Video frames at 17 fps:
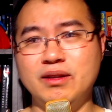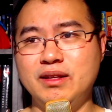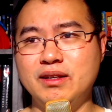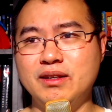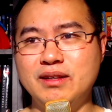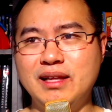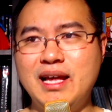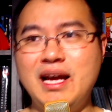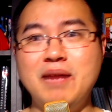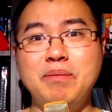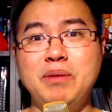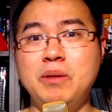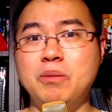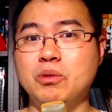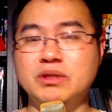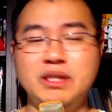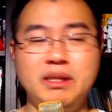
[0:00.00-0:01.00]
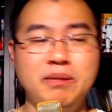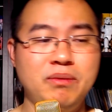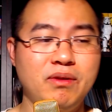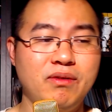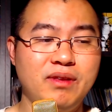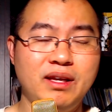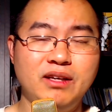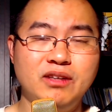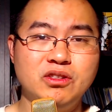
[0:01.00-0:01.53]
There there a lot of people seem
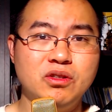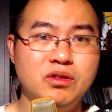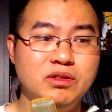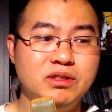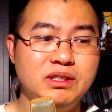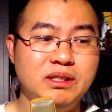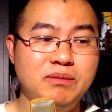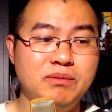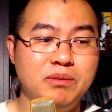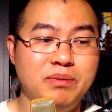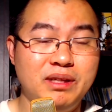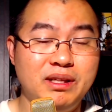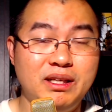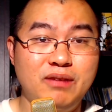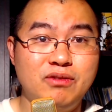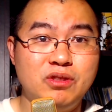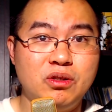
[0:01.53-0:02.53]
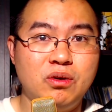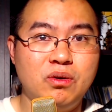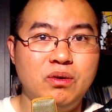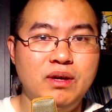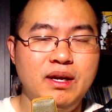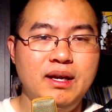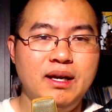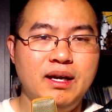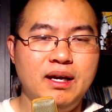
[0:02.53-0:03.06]
to think so, seem to believe
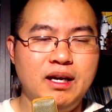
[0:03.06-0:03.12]
so.